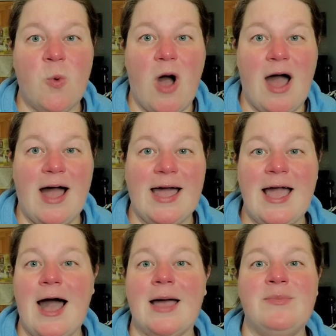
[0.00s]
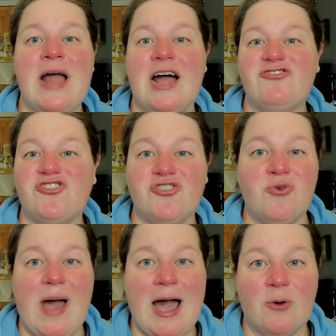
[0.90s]
why I'm not
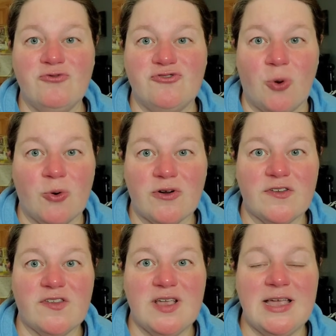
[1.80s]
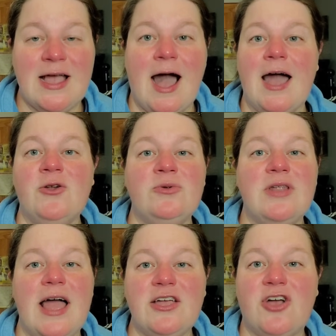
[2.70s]
too outdoorsy. I don't
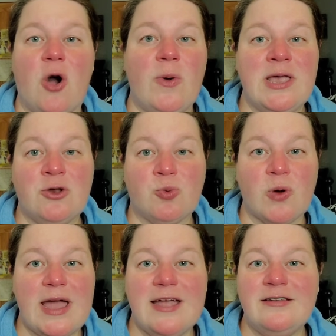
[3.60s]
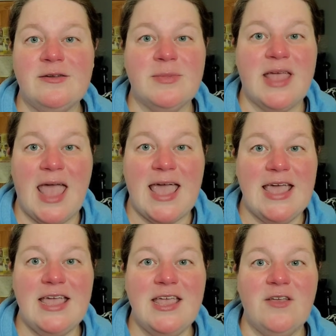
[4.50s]
like going in random
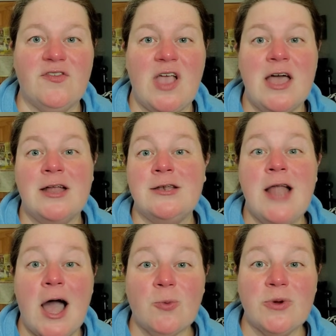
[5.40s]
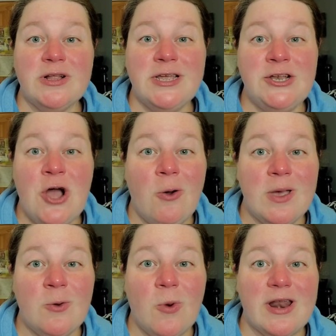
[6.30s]
caves, not really
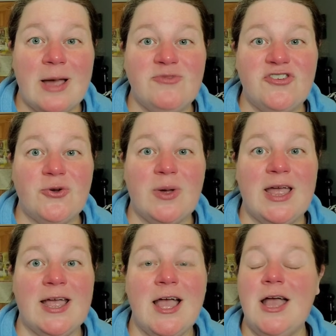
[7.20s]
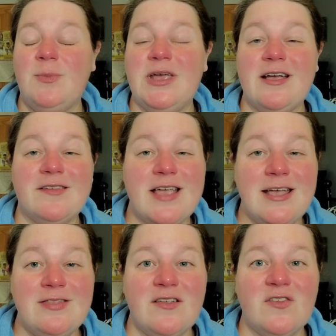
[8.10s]
knowing what I'm doing. Because
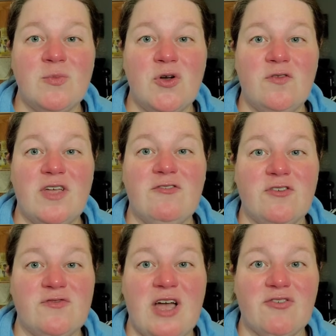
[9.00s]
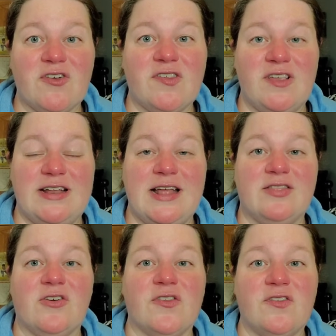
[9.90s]
in this movie, if you've never seen
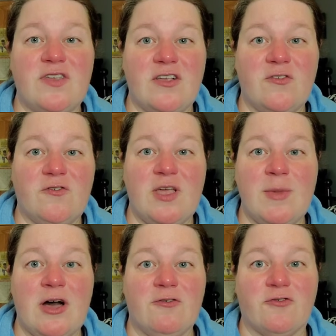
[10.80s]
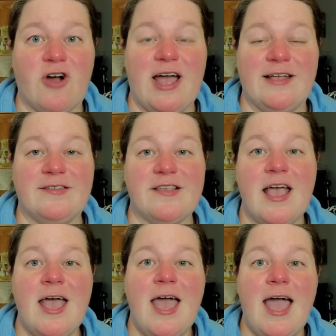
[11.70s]
it, there's six female friends
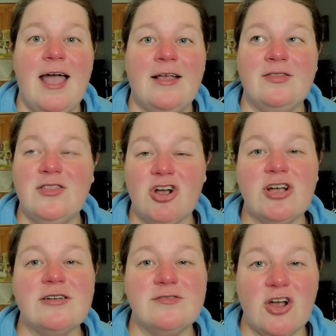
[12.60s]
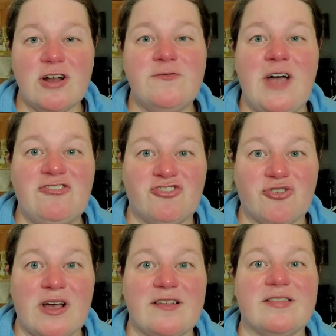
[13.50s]
and they're, they're
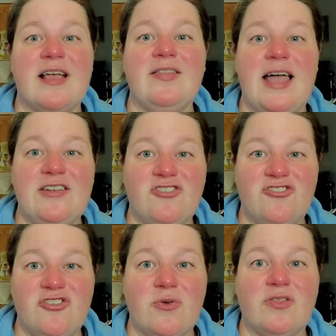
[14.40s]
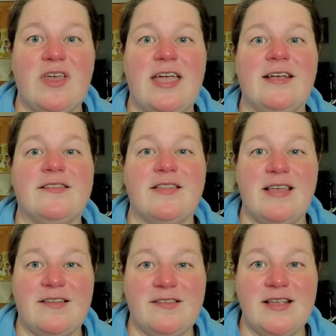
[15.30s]
adventurous. They like to do things and
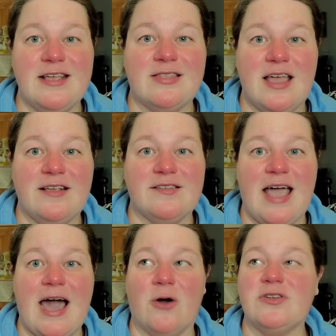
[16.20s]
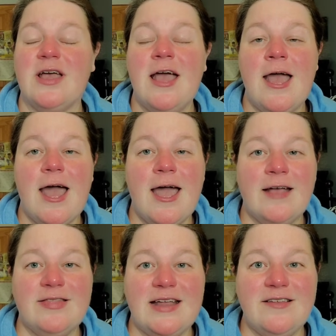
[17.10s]
they seek things out
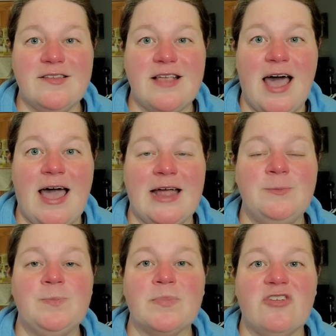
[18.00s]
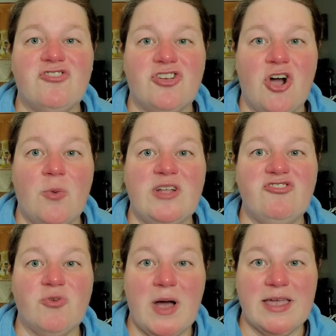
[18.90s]
and they decide to go
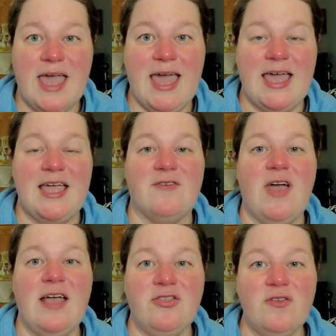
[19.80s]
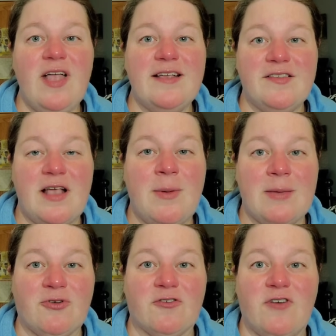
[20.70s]
into a cave and they're like
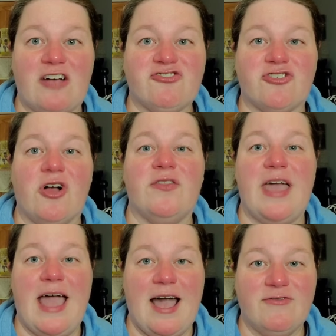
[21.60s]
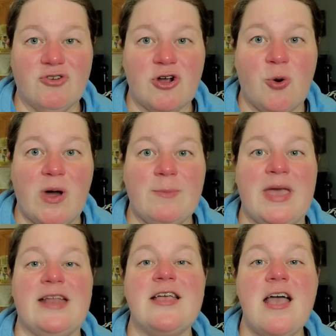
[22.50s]
semi-professional. They have their
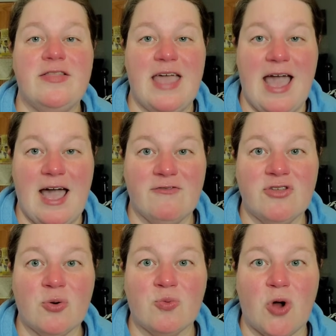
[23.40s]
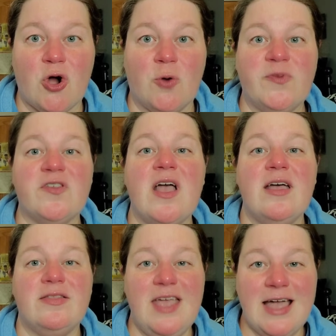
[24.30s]
equipment, they have their ropes,
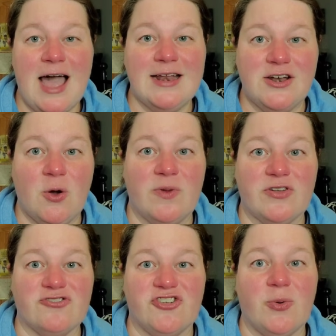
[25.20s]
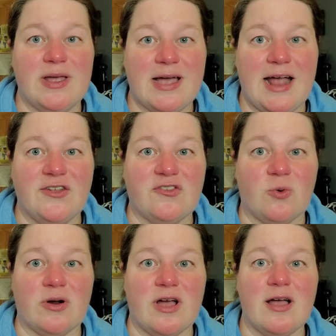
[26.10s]
they kind of know what they're doing, kind of,
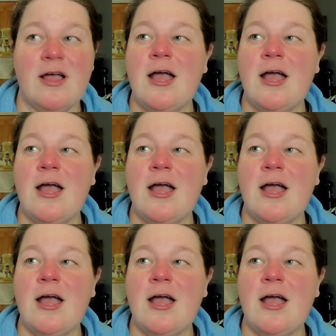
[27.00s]
sorta. of